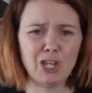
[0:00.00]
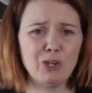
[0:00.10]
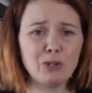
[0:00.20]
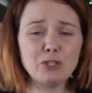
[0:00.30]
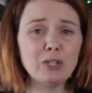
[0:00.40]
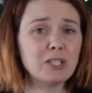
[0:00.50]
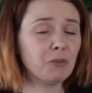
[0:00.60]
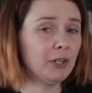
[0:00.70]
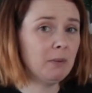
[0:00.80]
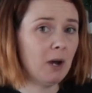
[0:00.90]
You could do this
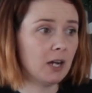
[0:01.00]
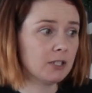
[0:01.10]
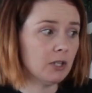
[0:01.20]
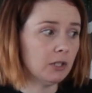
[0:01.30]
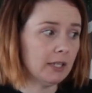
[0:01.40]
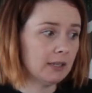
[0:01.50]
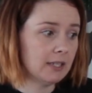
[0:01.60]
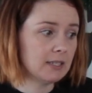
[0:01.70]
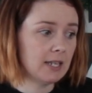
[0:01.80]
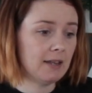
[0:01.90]
for any box though, like
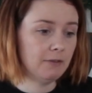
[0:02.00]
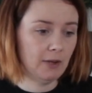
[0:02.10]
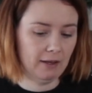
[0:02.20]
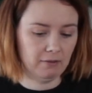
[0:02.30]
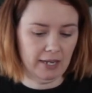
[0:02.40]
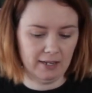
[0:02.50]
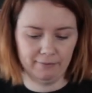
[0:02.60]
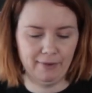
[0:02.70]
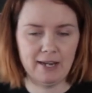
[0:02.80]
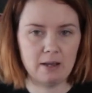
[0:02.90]
let's say if you have like
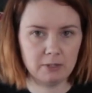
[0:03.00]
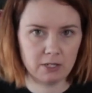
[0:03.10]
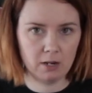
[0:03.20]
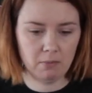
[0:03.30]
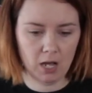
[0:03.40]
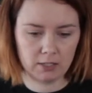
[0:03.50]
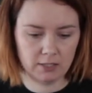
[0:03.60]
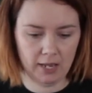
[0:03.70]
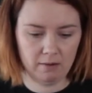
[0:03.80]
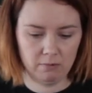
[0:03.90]
an Amazon box
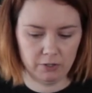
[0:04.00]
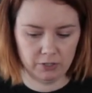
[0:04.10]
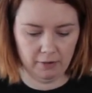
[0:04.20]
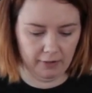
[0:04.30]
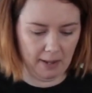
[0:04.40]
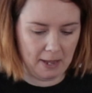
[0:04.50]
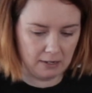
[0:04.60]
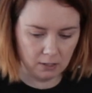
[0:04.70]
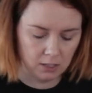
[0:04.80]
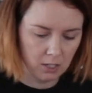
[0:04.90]
that your stuff came
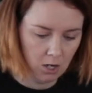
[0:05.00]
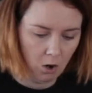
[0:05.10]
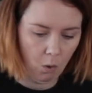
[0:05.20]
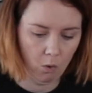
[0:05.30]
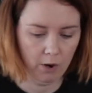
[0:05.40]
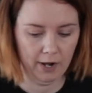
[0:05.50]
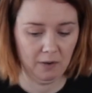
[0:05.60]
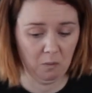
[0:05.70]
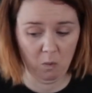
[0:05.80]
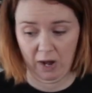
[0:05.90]
in,
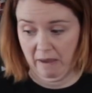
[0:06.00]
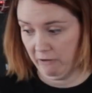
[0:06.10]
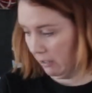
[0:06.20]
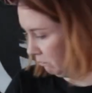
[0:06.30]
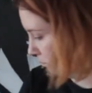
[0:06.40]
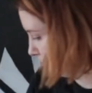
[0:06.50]
or whatever,